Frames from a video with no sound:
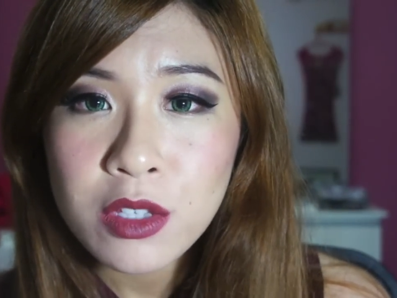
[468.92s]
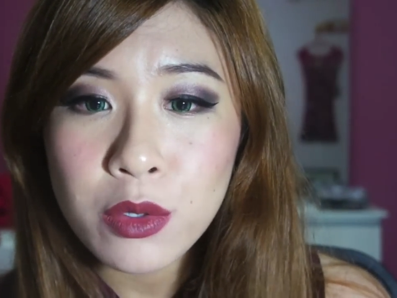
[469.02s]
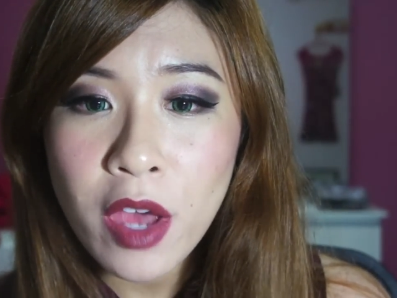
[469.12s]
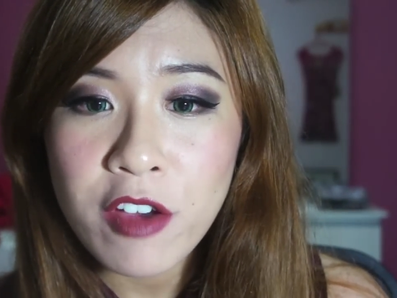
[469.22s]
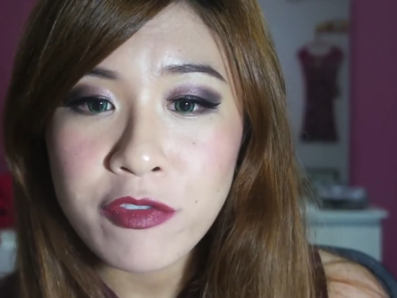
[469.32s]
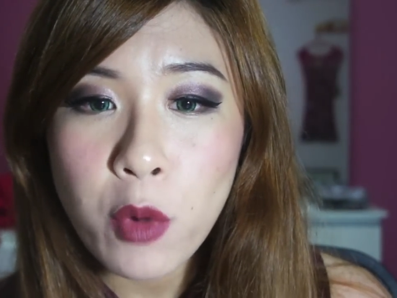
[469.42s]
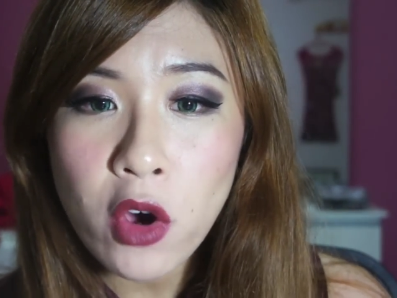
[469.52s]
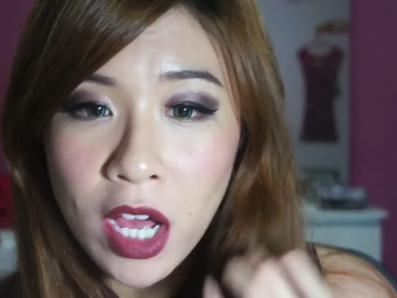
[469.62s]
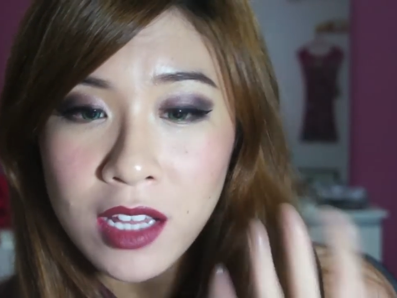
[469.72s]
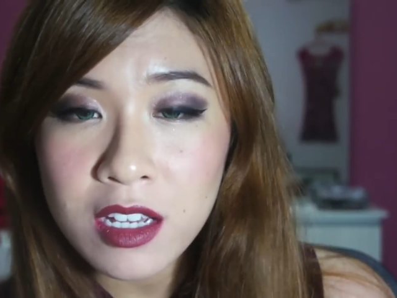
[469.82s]
to have
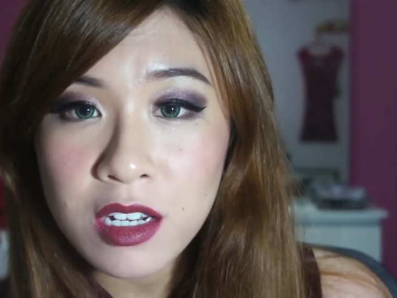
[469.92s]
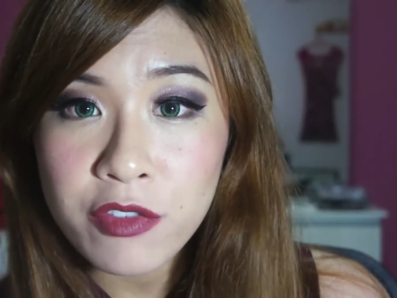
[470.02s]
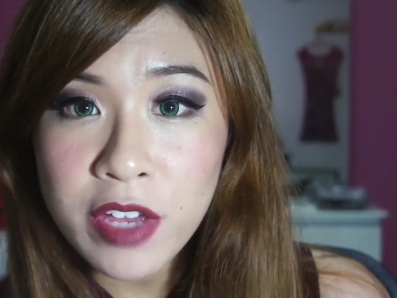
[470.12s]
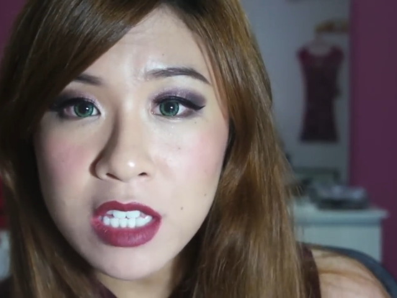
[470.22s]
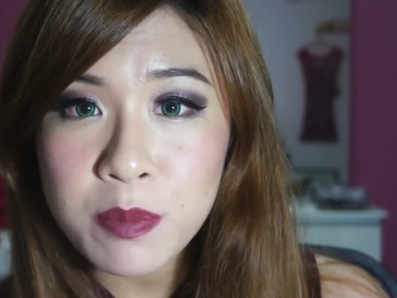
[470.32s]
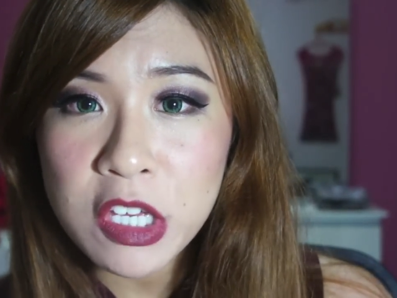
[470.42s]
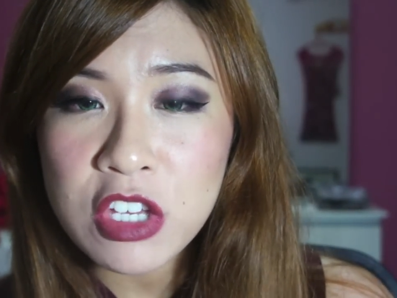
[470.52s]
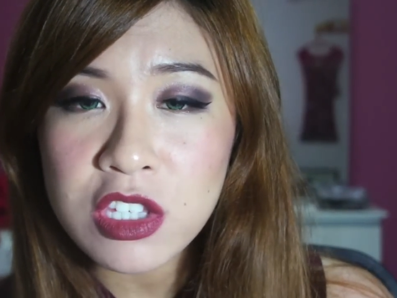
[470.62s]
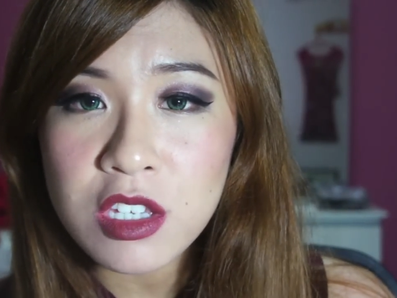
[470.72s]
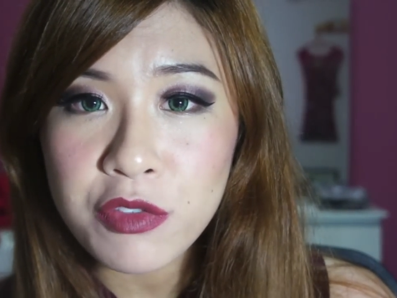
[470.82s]
more color in the face,
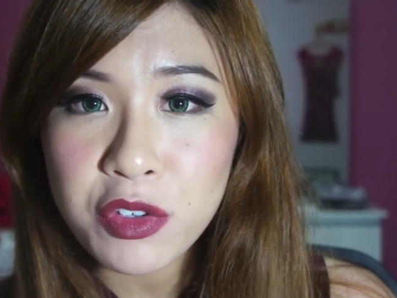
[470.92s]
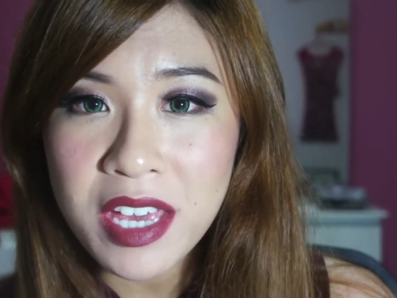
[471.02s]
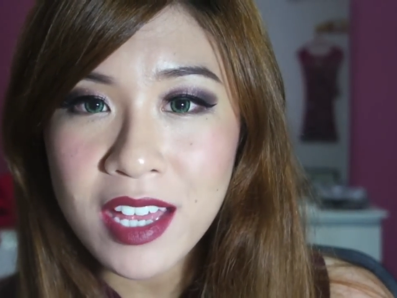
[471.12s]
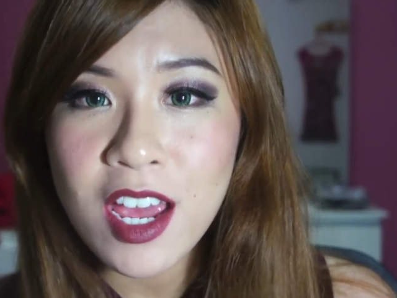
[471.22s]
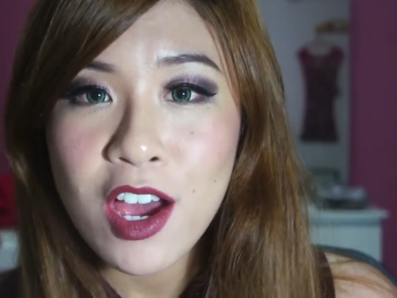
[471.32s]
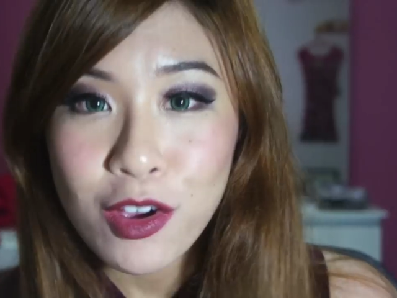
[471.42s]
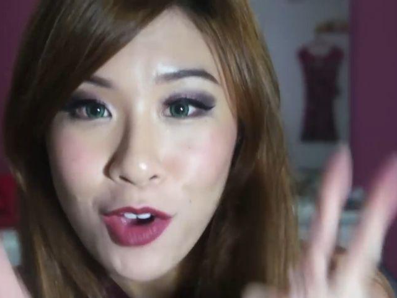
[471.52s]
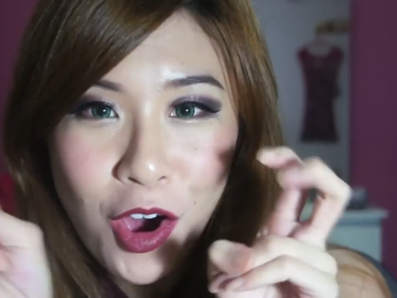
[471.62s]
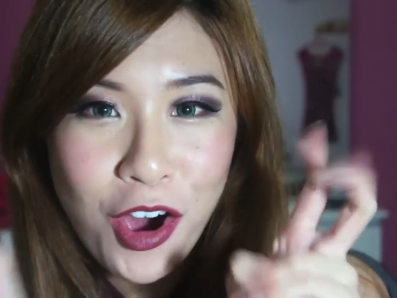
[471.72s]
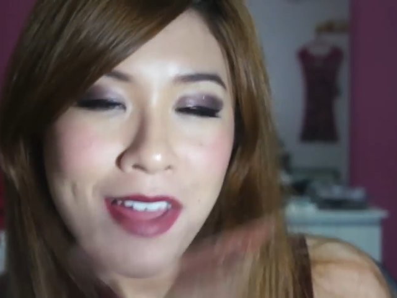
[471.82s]
because if you get
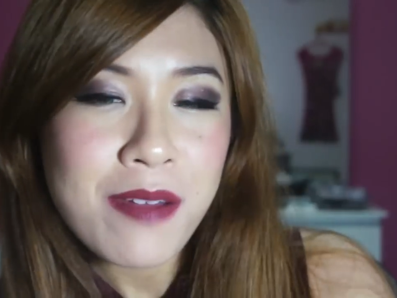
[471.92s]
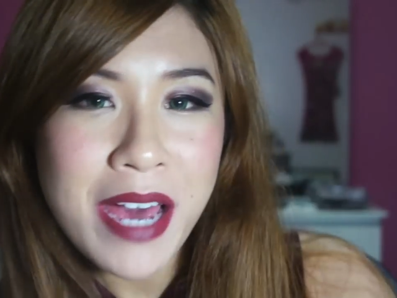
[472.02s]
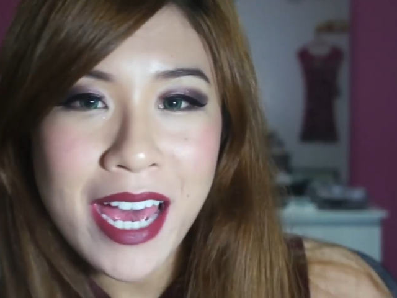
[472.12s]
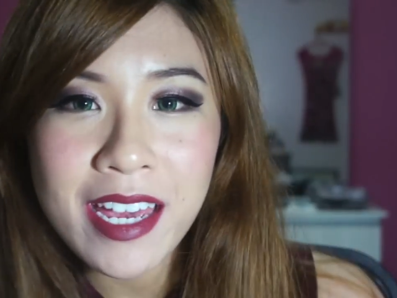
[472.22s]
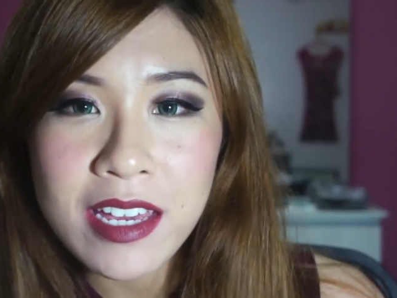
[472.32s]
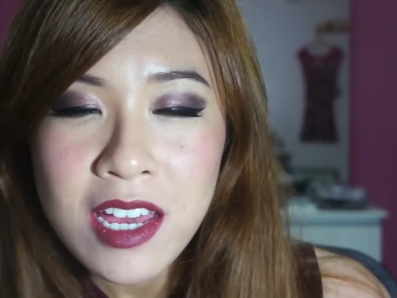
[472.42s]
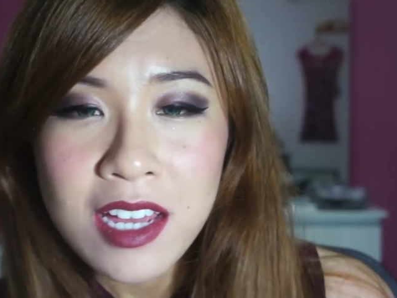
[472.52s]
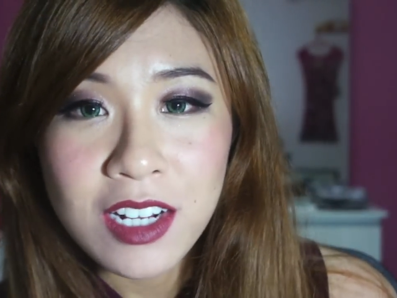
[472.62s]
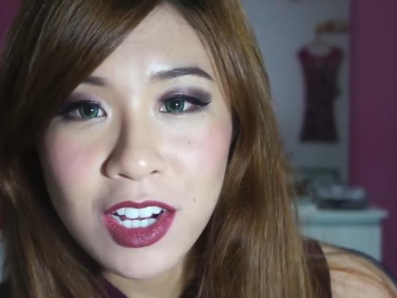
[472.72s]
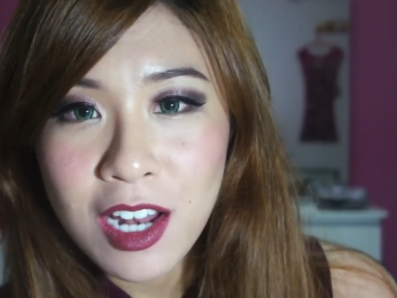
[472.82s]
caught by
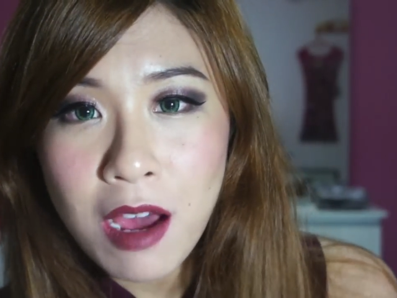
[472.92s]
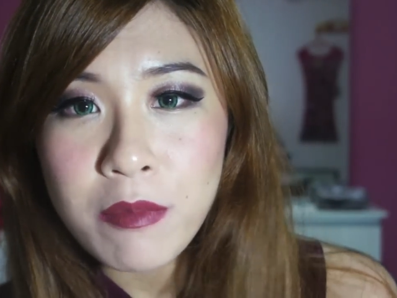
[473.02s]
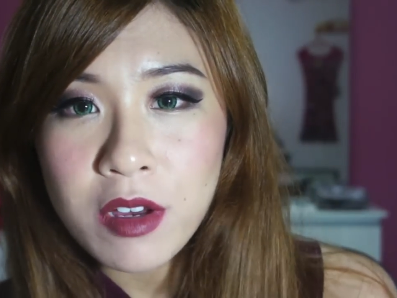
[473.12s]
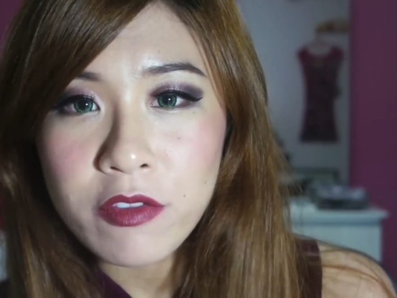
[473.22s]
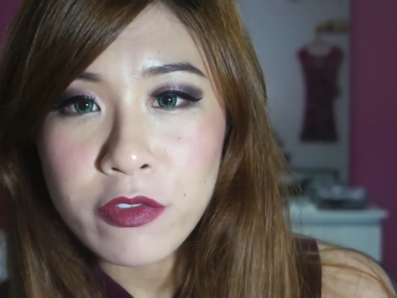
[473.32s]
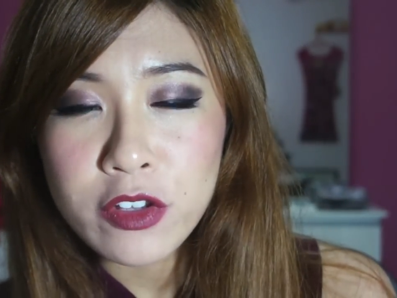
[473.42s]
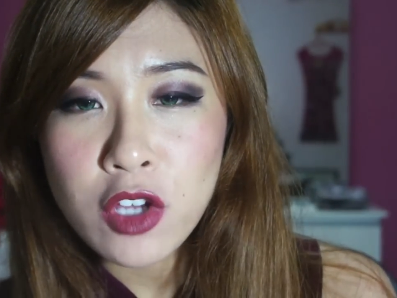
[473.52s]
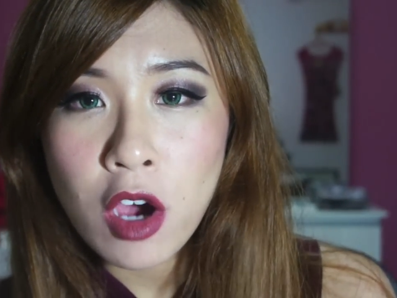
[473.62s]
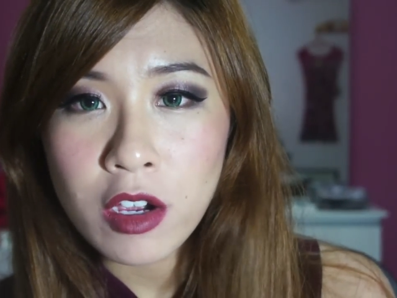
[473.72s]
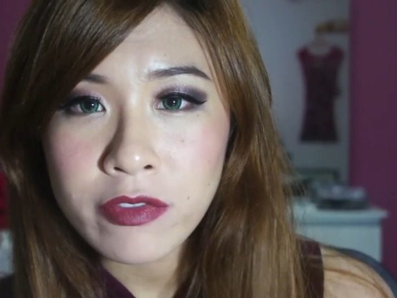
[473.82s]
the club
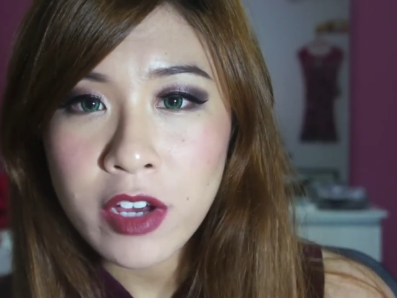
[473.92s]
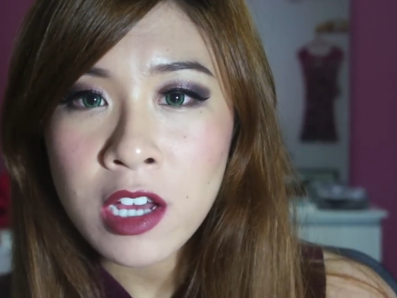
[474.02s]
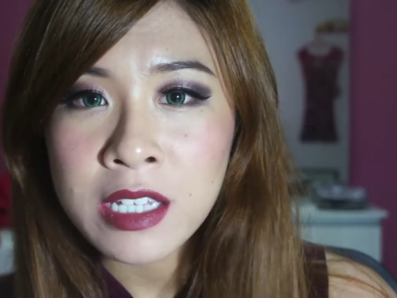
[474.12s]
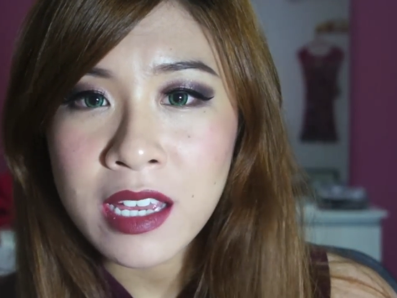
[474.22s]
photographer,